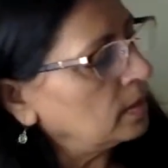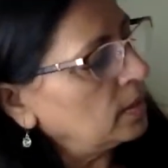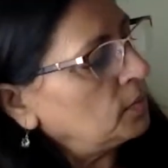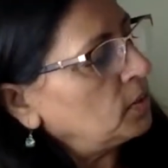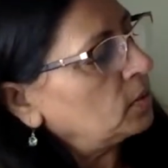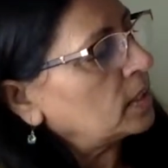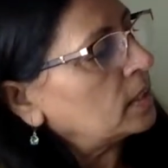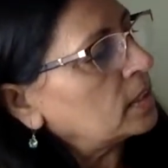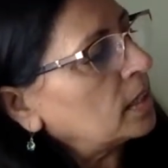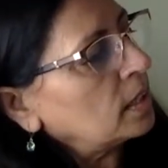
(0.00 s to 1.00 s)
If you
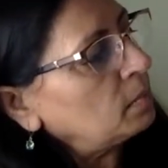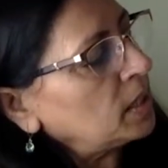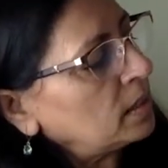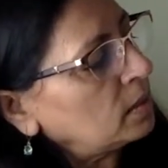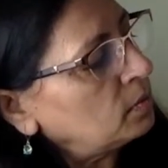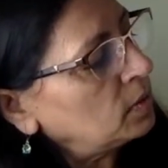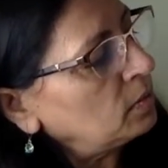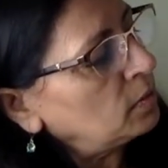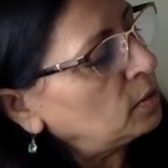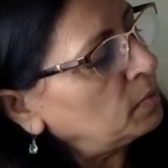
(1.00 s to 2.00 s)
can tell me,
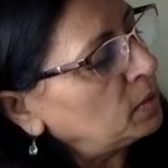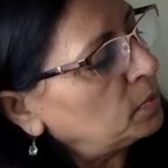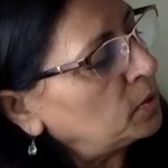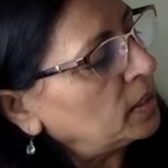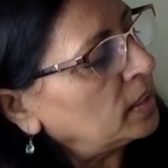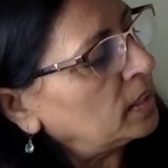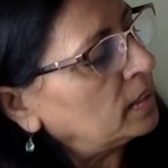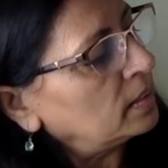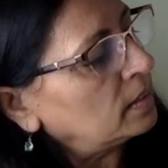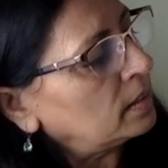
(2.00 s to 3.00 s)
we will be putting
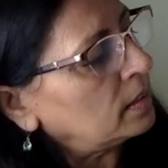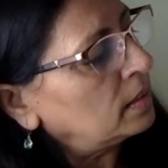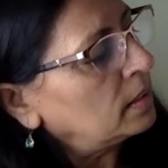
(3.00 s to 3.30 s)
here